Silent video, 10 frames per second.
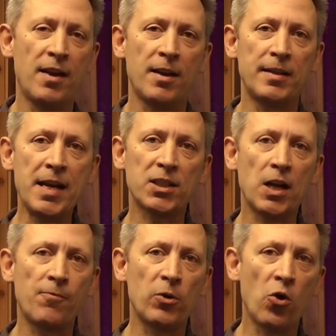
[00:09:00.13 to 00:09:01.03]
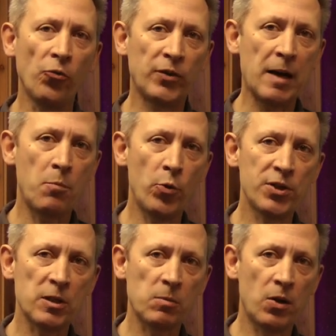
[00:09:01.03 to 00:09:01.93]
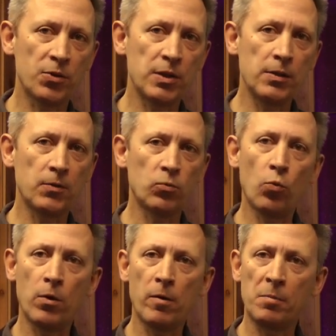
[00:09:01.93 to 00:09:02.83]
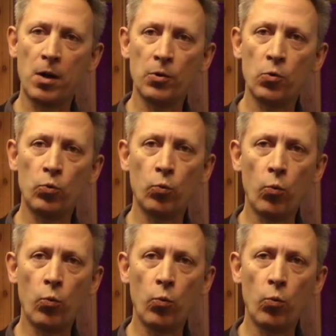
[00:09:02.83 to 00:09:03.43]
Next up for contact poisonous plants is what a plant called